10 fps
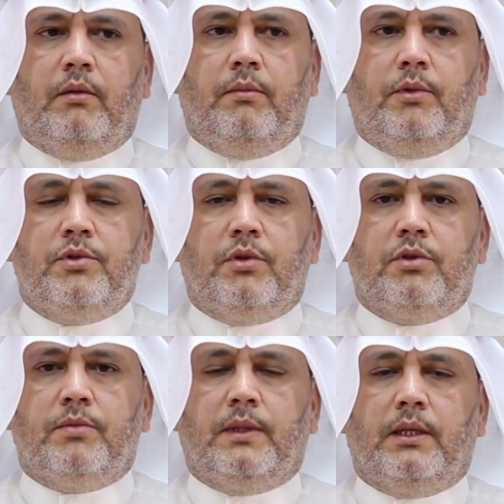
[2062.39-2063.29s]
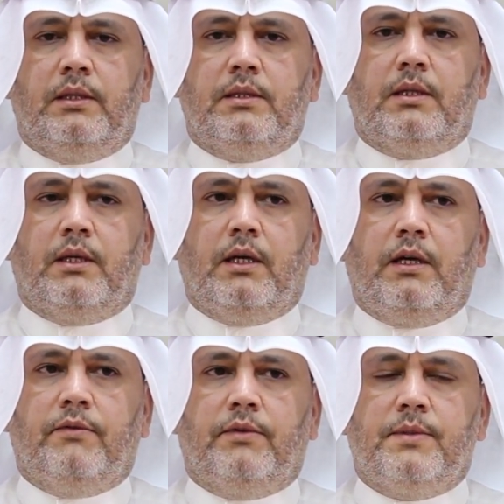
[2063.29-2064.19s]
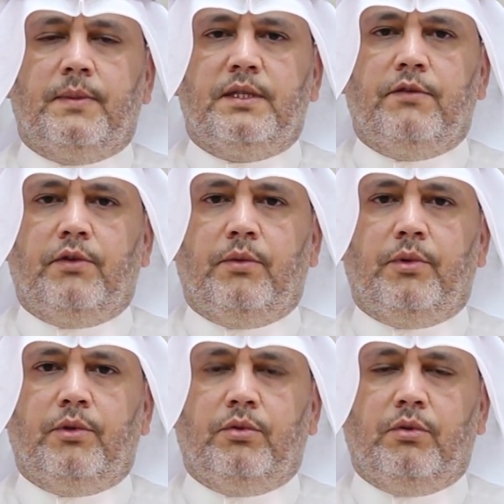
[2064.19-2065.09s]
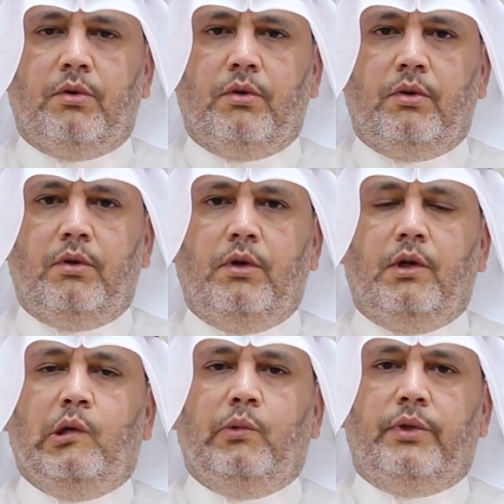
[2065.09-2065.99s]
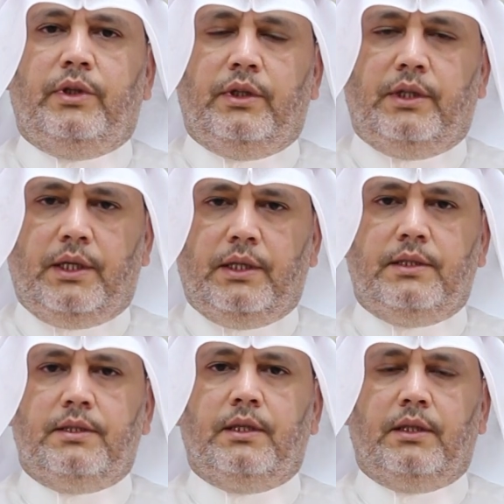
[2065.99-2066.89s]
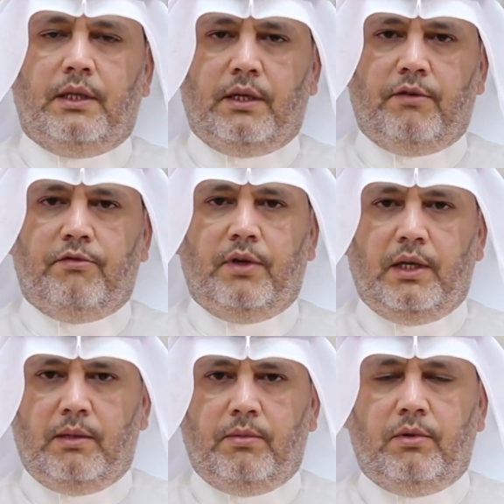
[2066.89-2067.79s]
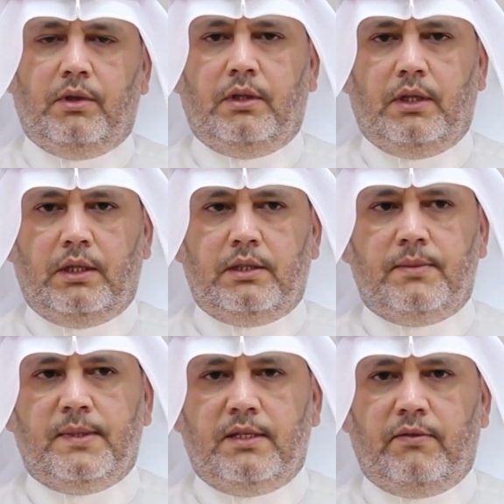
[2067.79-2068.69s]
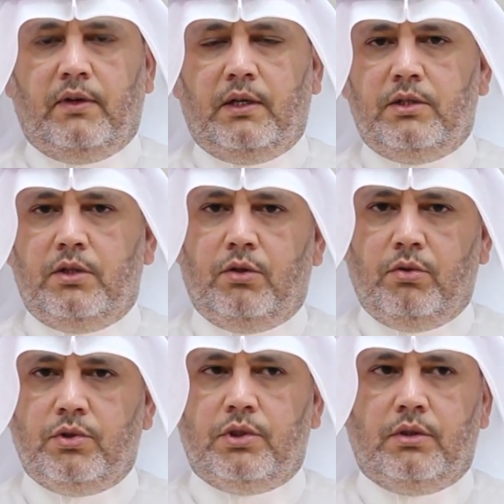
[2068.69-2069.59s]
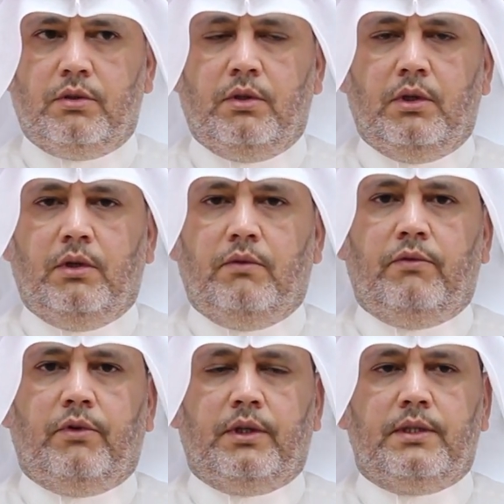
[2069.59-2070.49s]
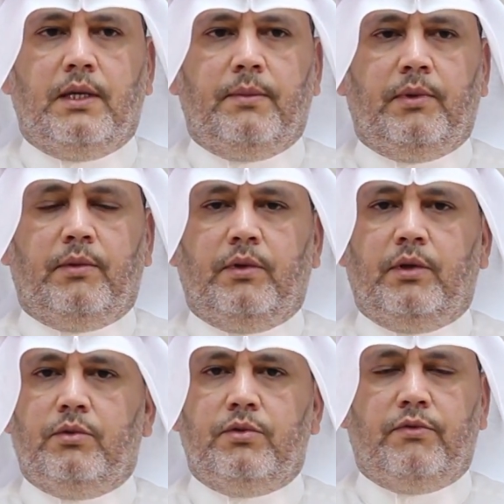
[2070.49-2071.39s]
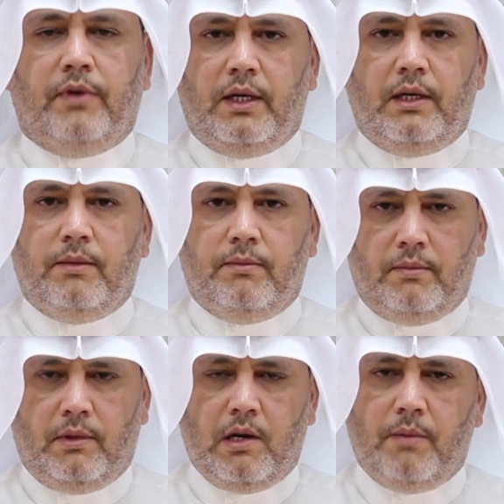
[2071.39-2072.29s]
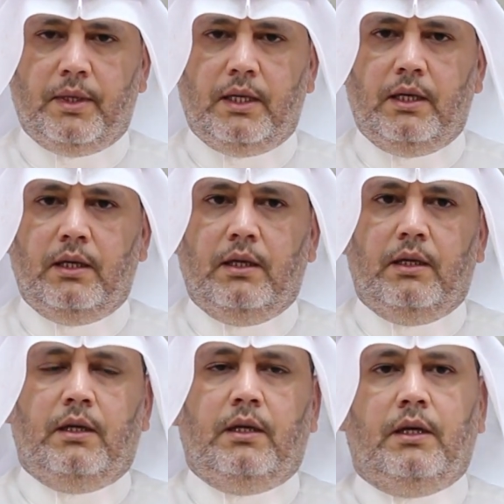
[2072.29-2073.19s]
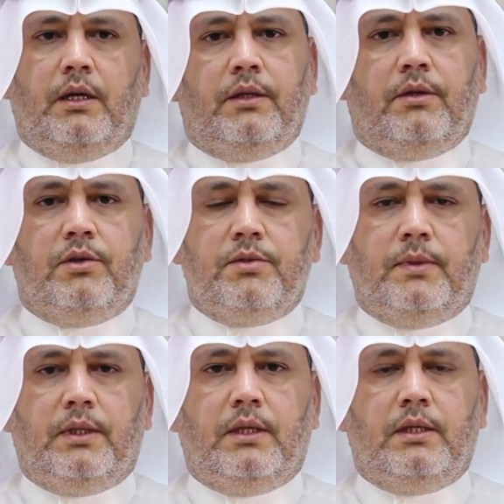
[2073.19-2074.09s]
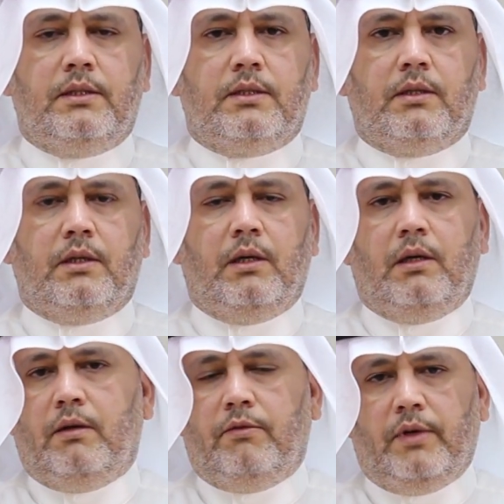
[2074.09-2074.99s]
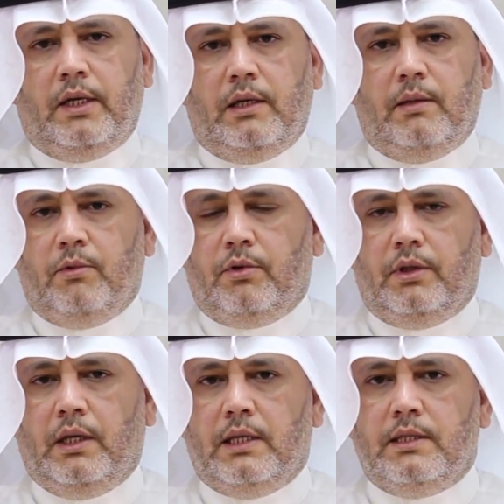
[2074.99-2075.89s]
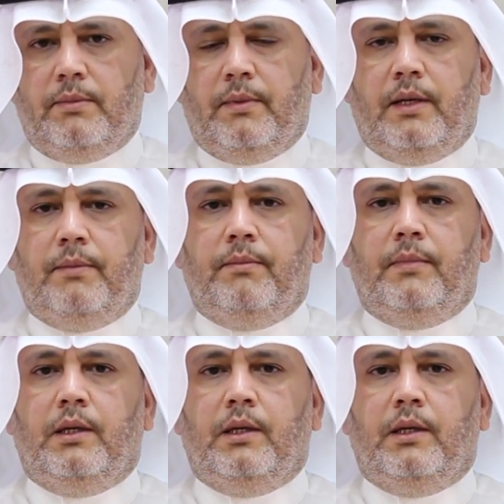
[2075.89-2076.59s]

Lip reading: most hospitals, they have a specific protocol with the drugs that are available in that specific institution. For example, we use Valium commonly. In other hospitals, Valium or diazepam